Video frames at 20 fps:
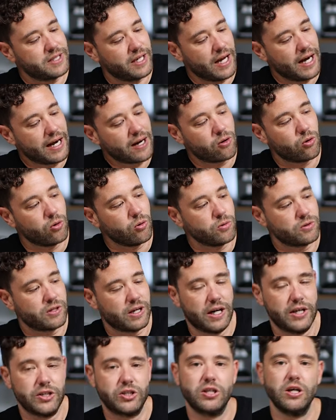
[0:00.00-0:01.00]
they are cool
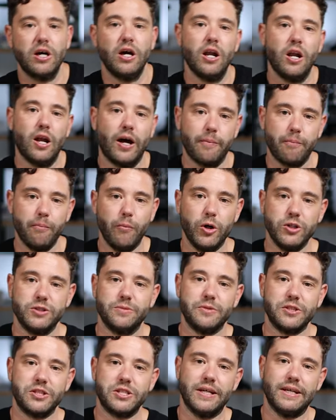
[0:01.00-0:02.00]
touch like
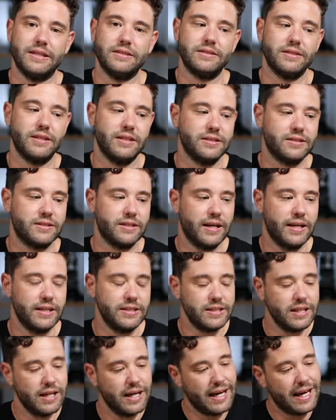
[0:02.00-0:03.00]
most machines these
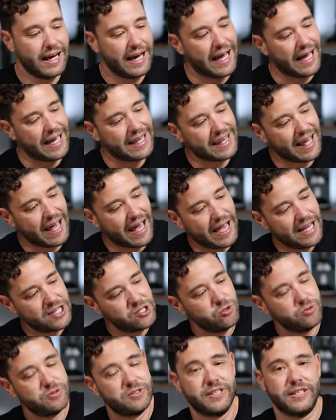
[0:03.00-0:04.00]
days, and the
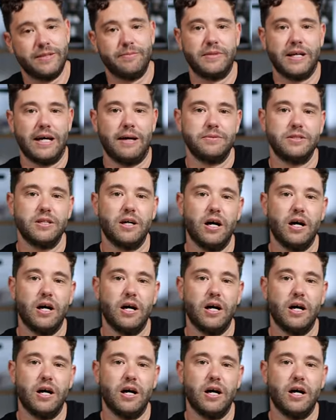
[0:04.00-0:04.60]
actual steam taps